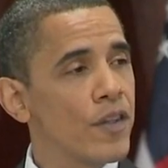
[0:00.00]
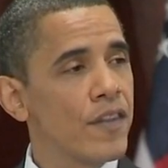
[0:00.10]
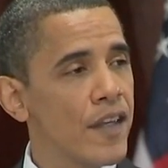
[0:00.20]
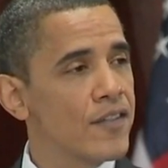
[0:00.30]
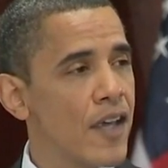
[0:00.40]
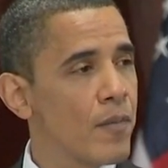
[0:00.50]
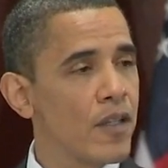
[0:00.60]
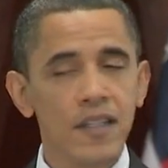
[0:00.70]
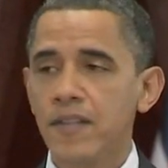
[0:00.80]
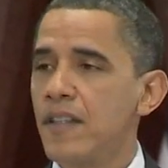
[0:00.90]
the things I
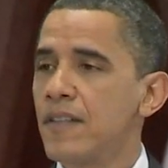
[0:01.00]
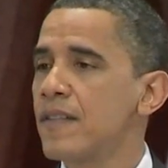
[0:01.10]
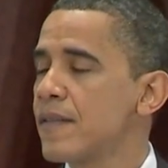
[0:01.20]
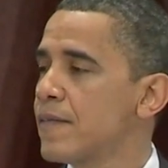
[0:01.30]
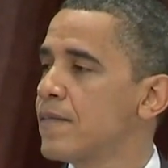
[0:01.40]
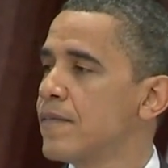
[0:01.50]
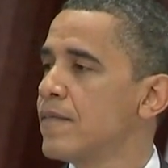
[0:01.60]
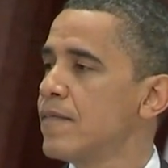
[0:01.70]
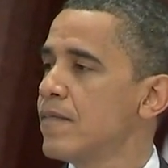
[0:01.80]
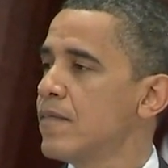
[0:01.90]
believe in,
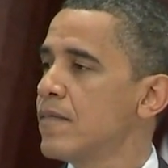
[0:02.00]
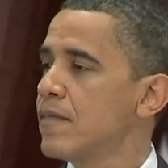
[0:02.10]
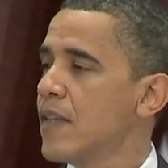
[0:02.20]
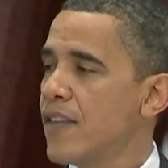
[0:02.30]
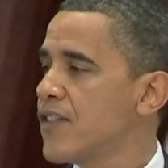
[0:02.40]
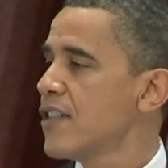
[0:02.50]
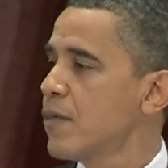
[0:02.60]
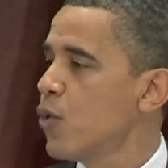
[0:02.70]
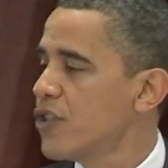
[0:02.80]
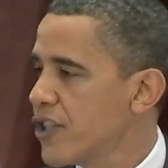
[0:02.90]
then the
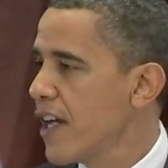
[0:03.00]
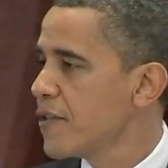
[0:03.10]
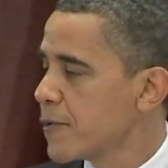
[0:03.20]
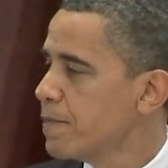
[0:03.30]
system wouldn't change.